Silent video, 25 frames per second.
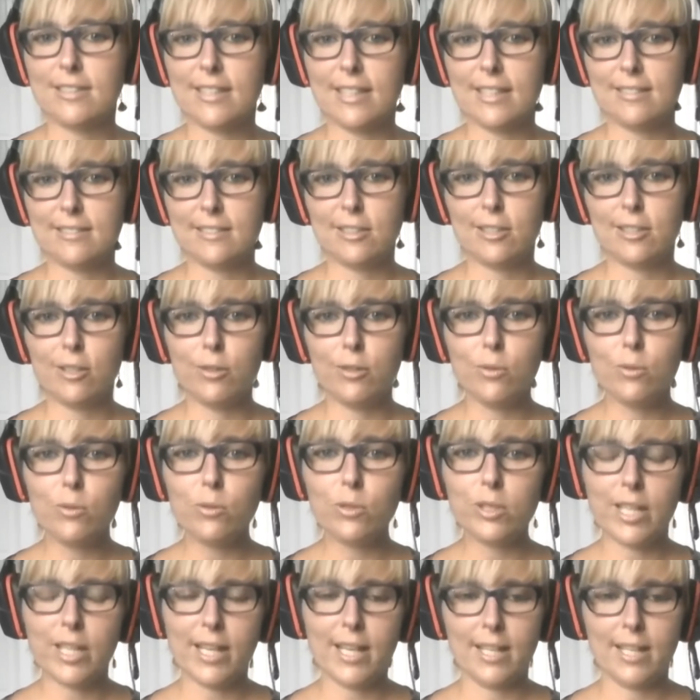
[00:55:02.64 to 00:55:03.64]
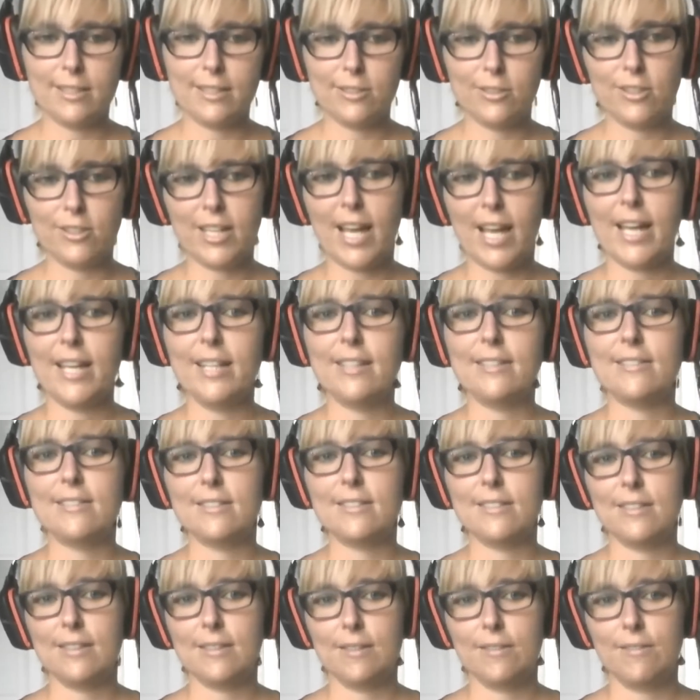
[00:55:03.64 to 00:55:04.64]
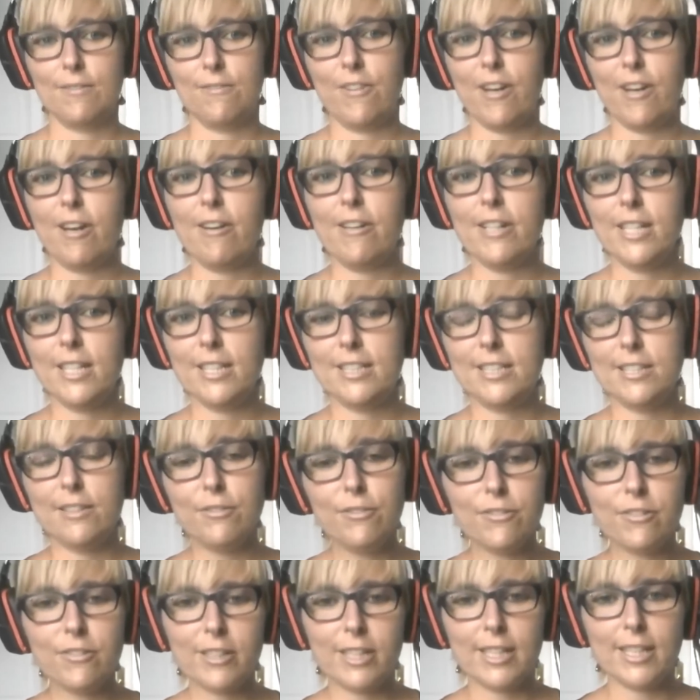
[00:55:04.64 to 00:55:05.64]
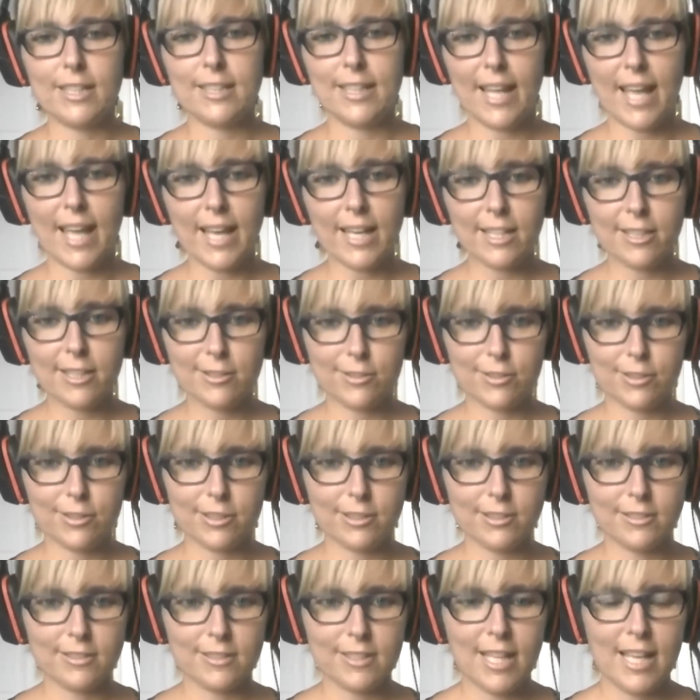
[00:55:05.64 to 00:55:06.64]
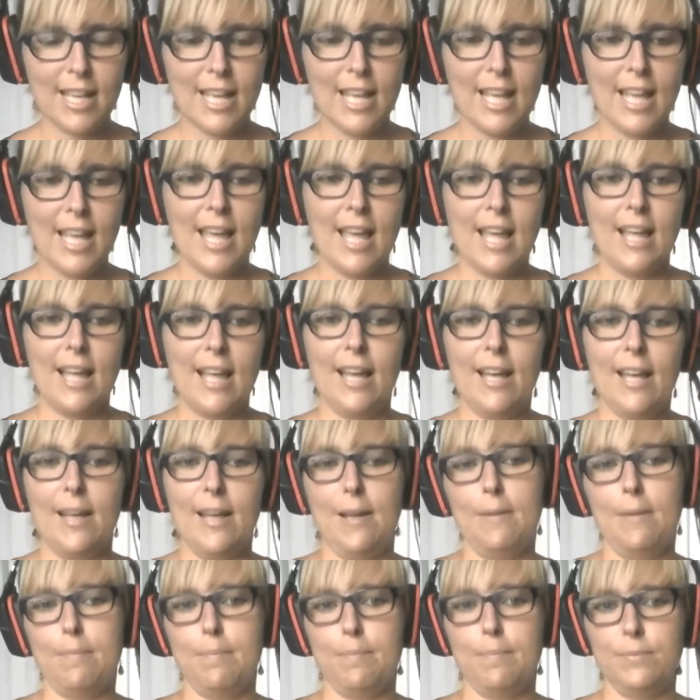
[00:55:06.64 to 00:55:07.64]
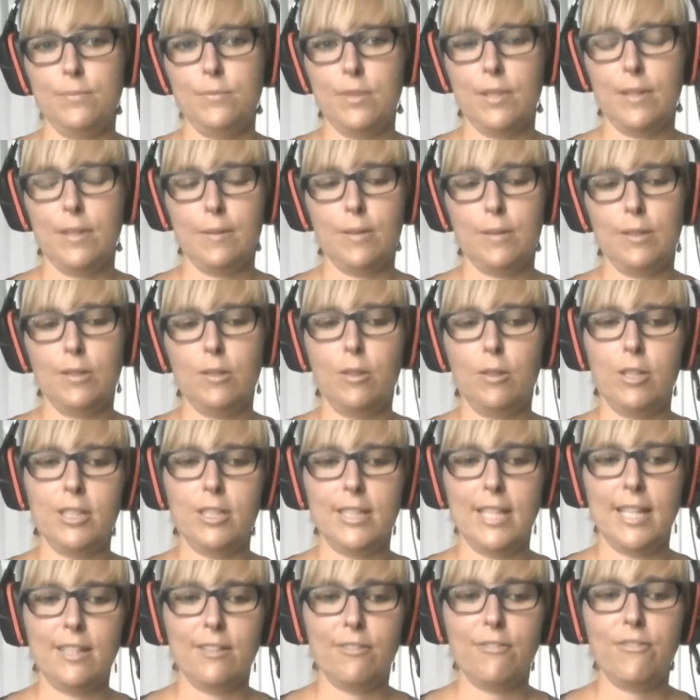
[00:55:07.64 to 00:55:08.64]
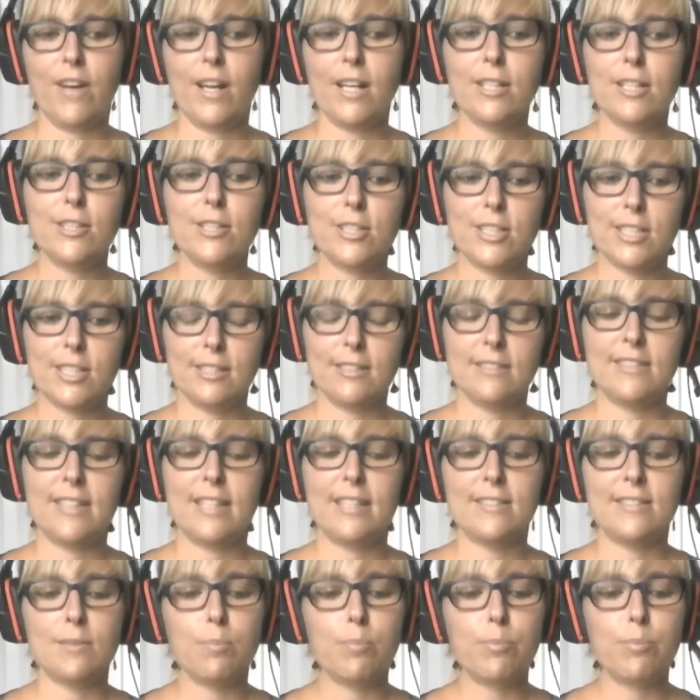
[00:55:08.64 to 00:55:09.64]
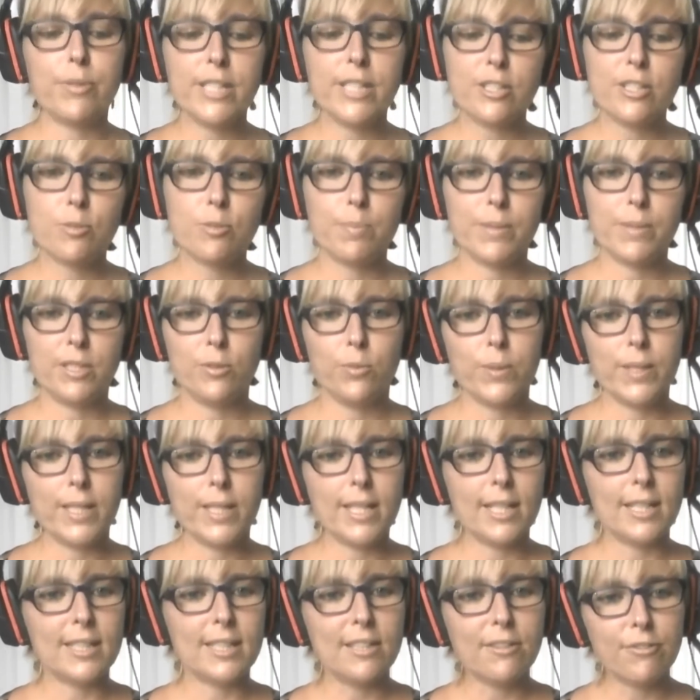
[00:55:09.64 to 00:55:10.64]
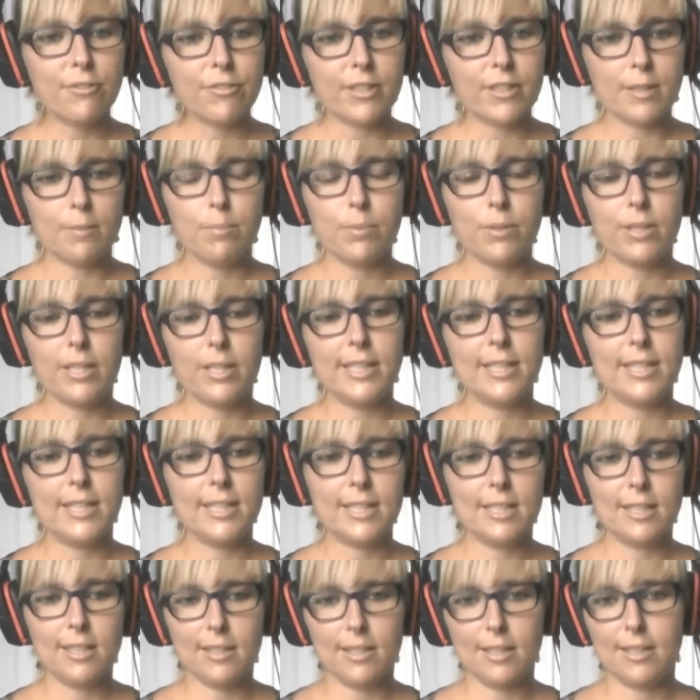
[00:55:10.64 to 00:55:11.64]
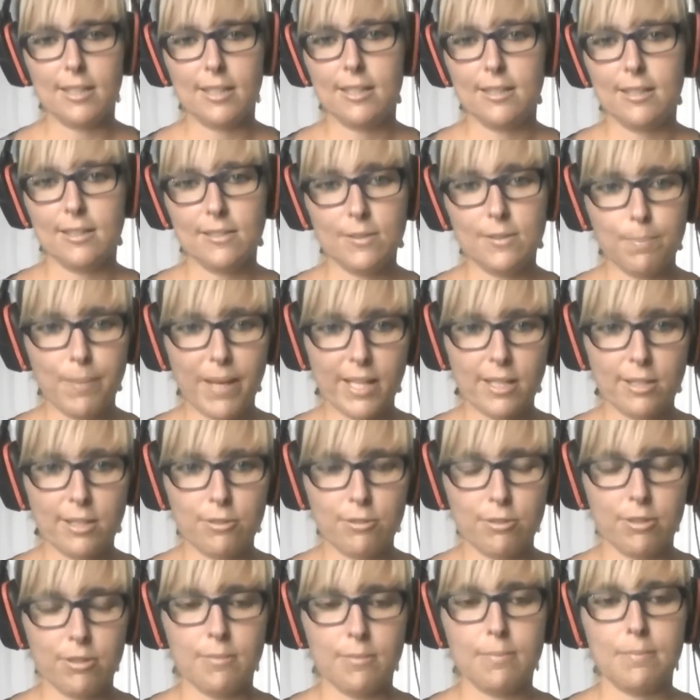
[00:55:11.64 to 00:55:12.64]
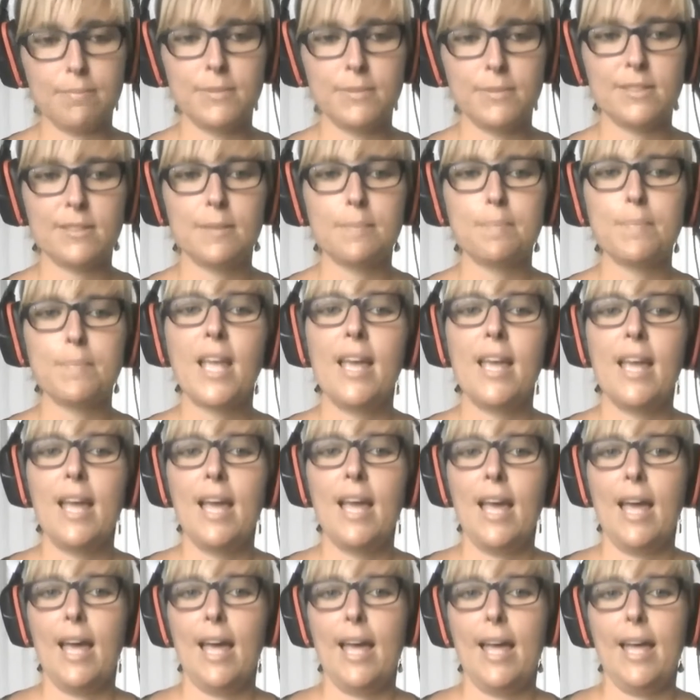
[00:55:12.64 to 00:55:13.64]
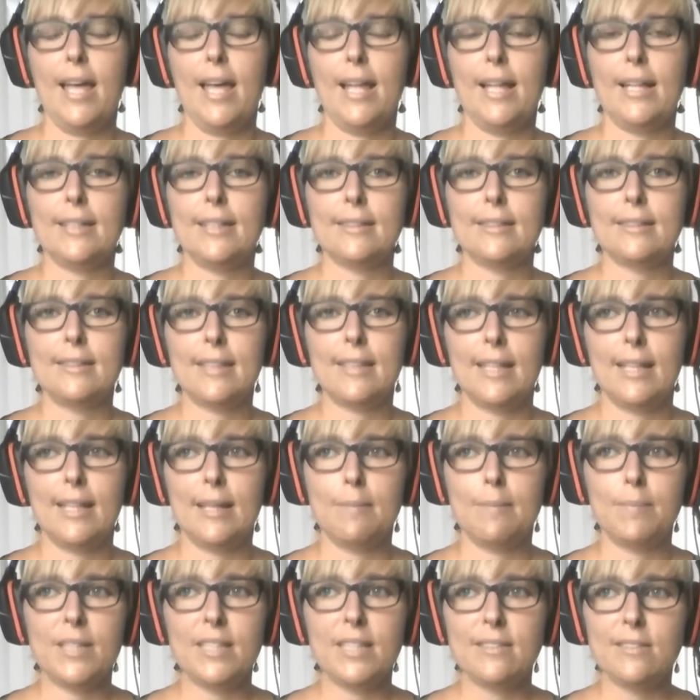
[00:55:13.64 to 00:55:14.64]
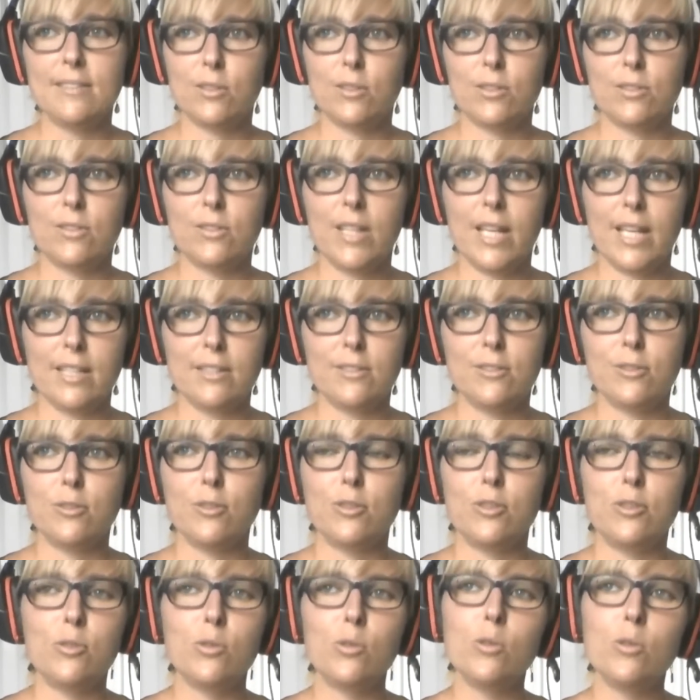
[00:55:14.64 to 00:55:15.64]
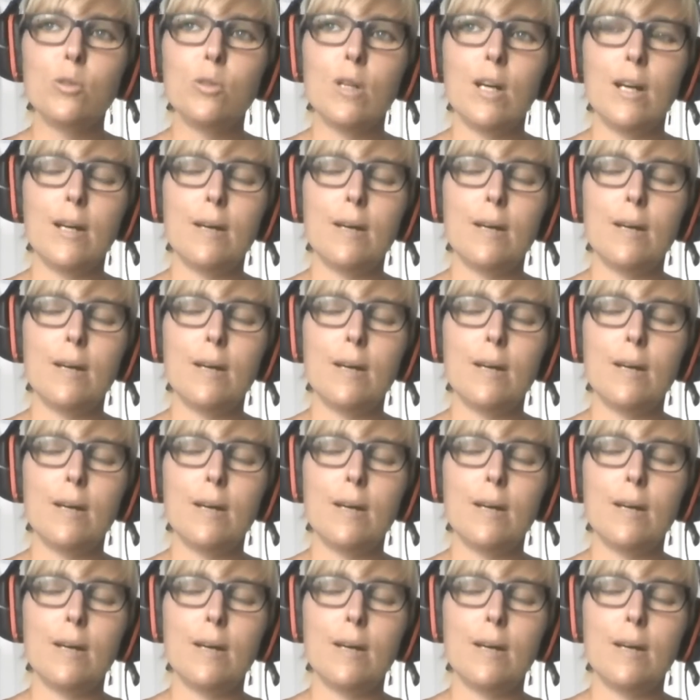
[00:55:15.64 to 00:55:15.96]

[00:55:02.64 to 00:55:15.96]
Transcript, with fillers: as a glue that unites uh, very different actors. Um, or that functions as a bridge between different political spectrums. And um, this also has to do